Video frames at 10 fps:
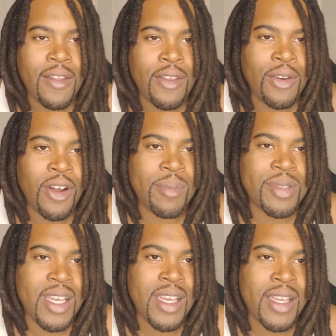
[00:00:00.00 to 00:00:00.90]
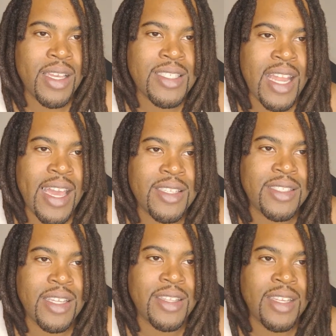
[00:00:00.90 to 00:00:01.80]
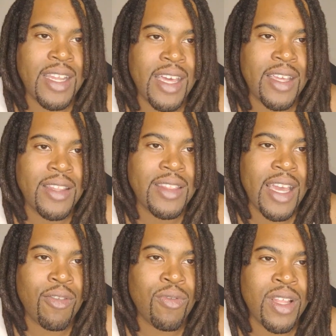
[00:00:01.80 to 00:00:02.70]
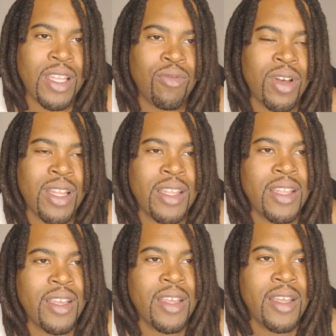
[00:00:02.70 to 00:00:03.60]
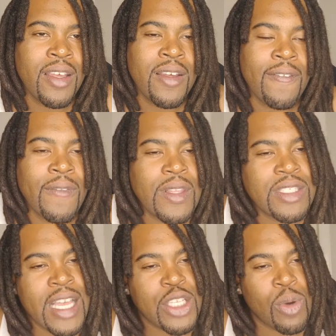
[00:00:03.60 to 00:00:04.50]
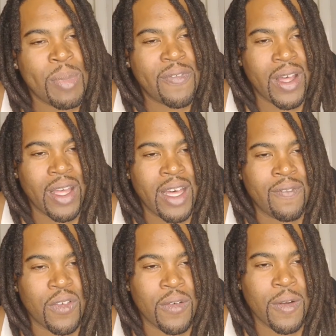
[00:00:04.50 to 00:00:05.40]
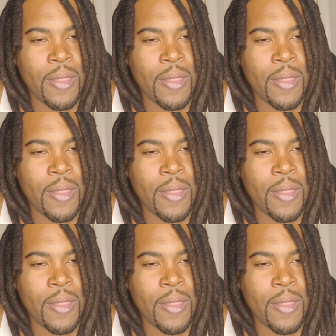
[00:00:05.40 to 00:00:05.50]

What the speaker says: You know what I'm saying? It's like something that really, really sticks with me forever.